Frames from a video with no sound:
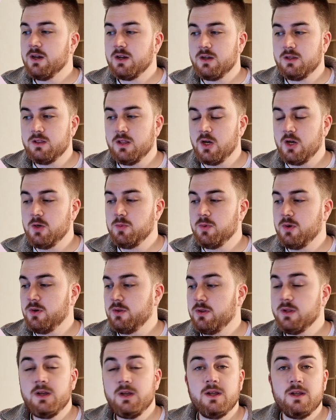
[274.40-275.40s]

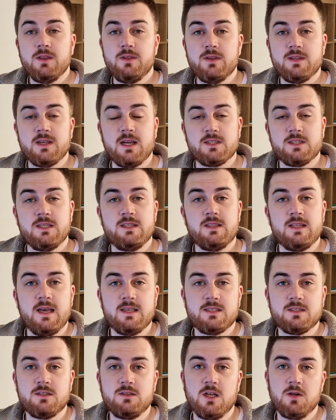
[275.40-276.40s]
Global, there's actually
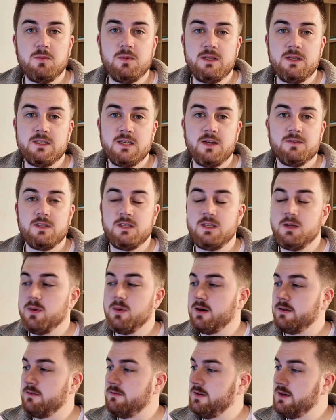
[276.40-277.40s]
less global ETFs than you
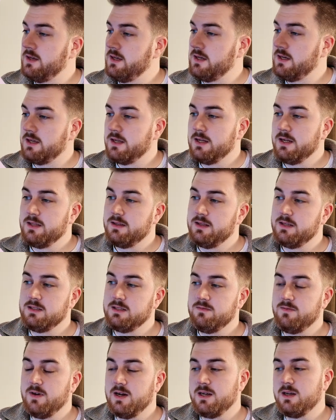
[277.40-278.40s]
might think. There's the
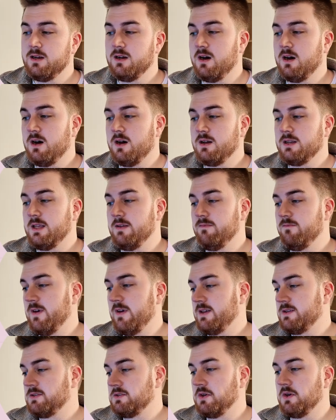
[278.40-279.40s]
Vanguard,
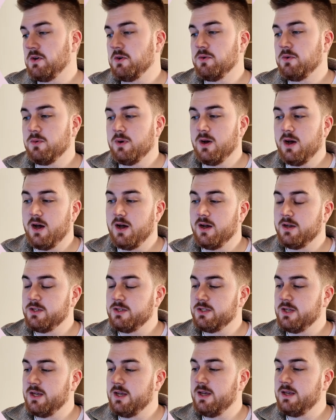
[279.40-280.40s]
Invesco,
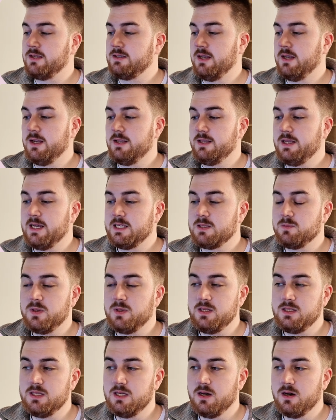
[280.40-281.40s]
iShares, and
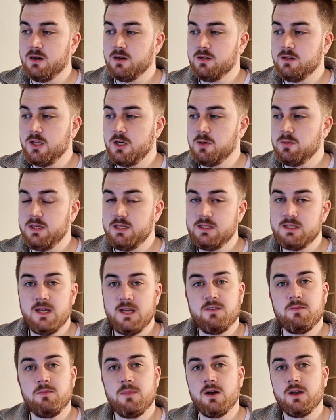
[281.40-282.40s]
SPDR global
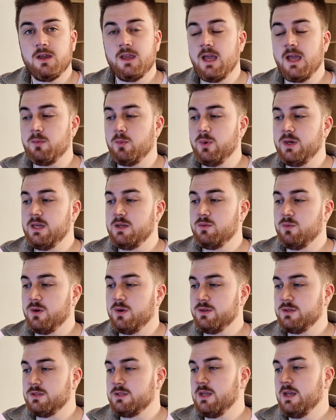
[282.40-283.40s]
ETFs, market cap weighted
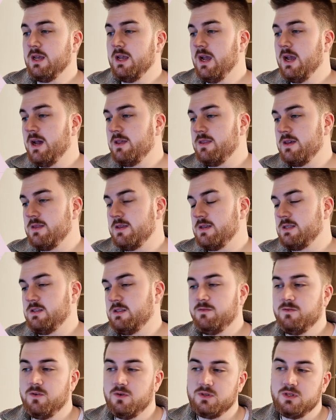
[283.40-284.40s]
ones. And then there's the
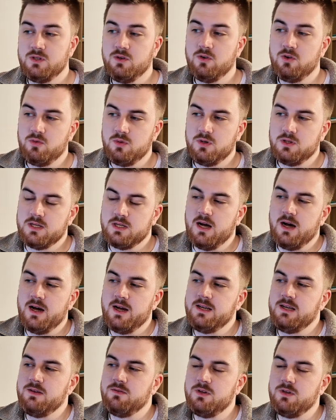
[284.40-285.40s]
FTSE All World High
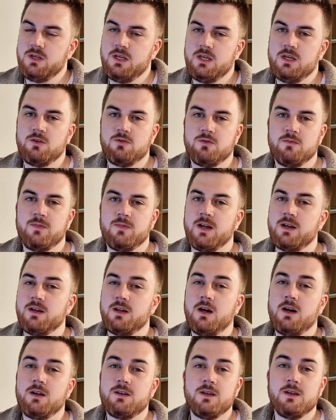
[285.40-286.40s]
Dividend Yield from
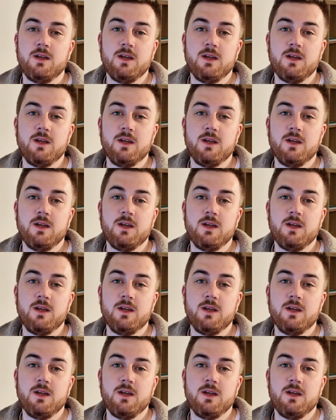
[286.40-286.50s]
Vanguard.